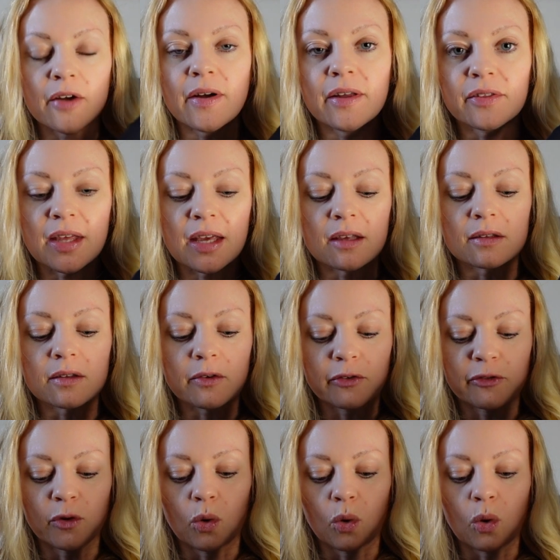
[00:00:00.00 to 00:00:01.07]
had these
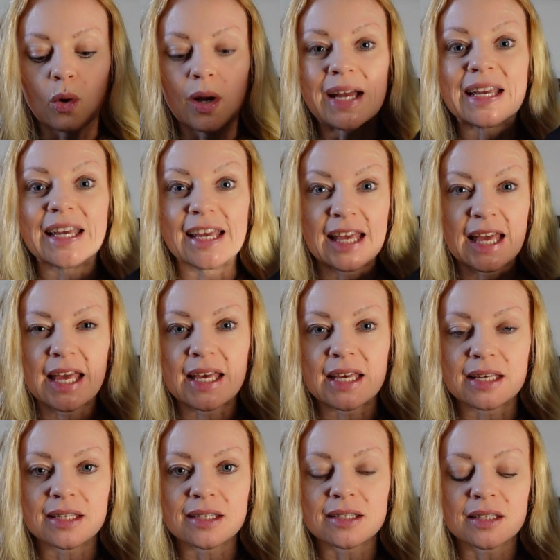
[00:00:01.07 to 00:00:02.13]
for
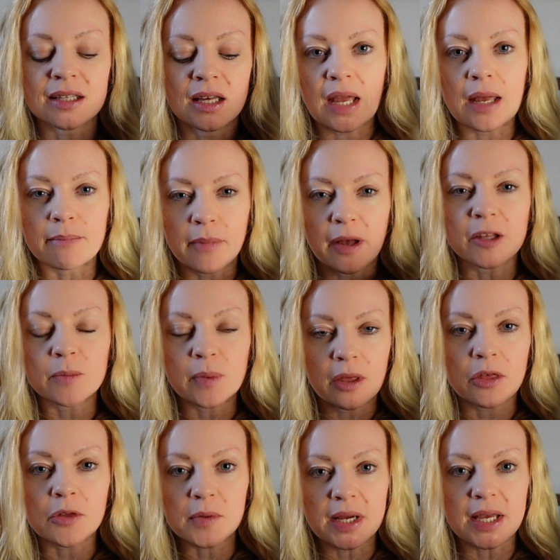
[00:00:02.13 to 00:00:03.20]
years. It must be
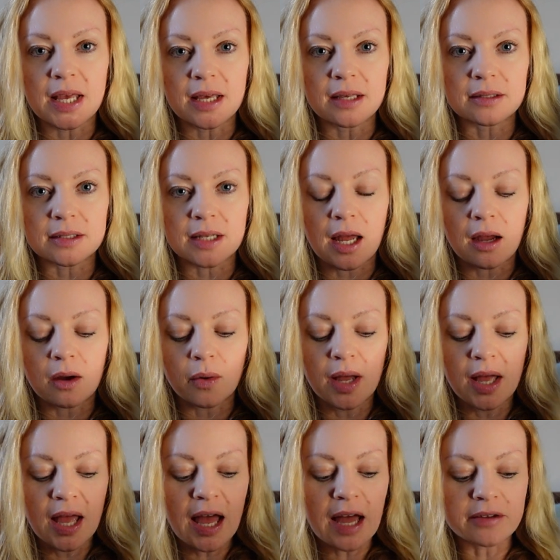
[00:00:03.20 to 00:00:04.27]
3 years now.
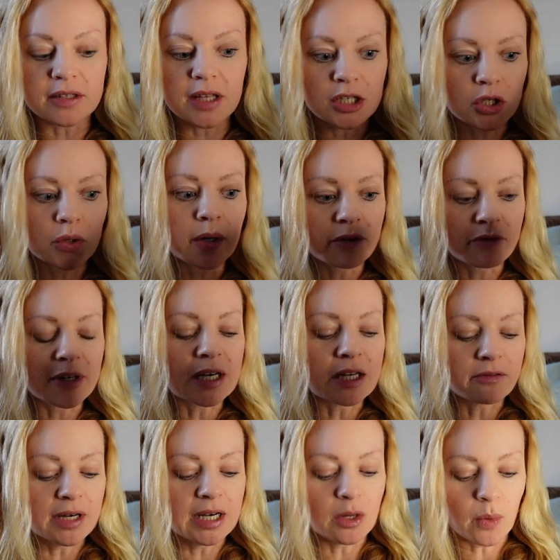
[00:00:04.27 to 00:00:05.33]
And they're doing really,
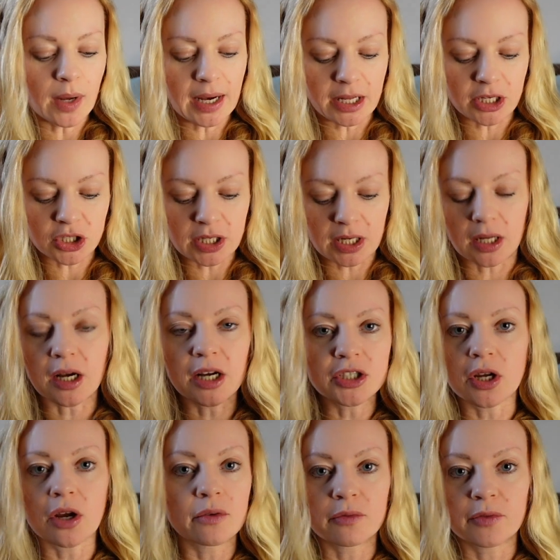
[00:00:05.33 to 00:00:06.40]
really well actually. Like I
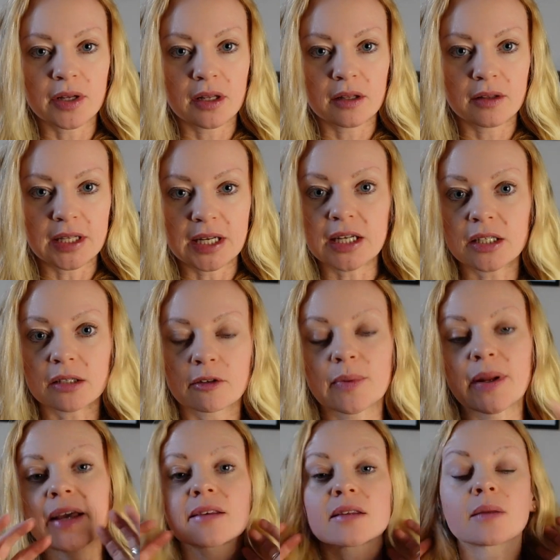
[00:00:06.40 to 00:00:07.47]
don't feel the need to
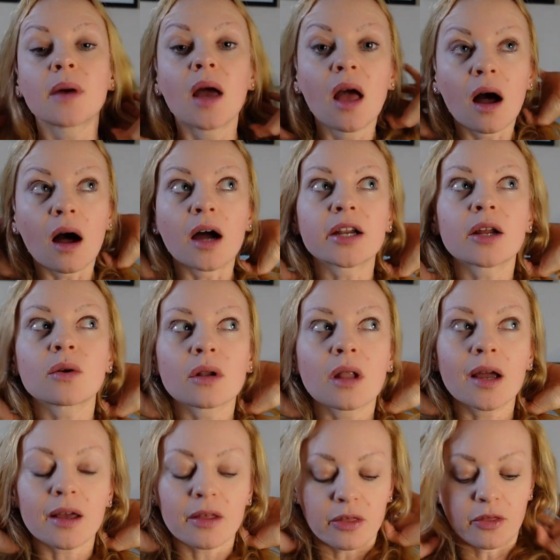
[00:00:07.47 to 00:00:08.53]
replace them. I don't
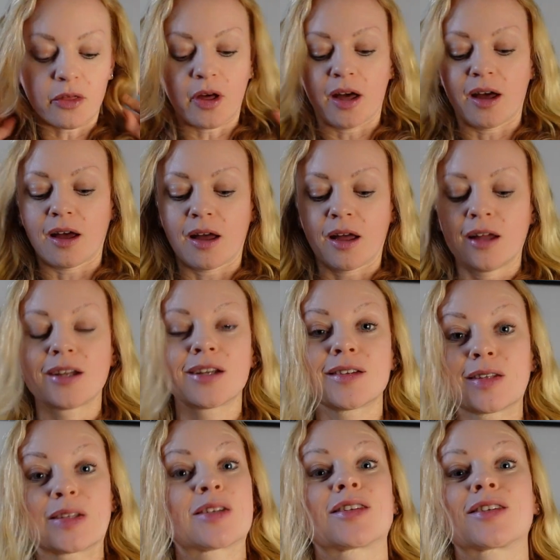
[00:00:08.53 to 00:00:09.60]
like the
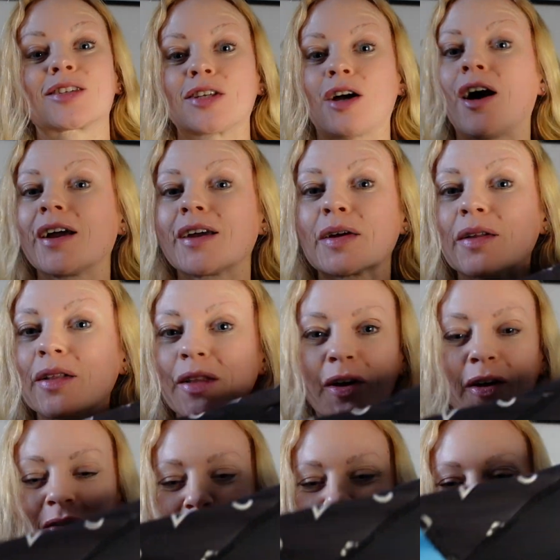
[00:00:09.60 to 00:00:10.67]
style
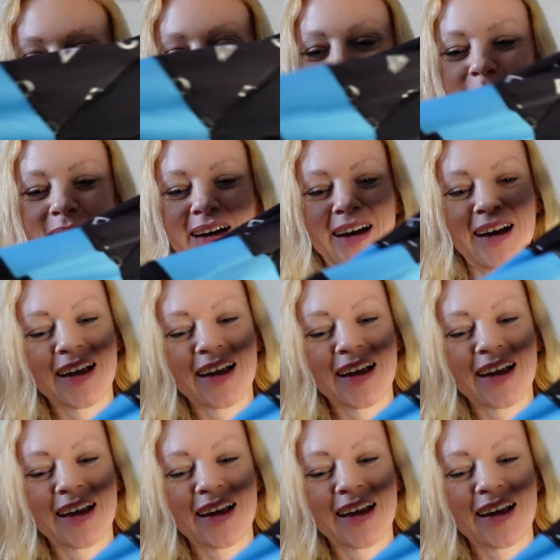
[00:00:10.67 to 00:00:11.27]
of them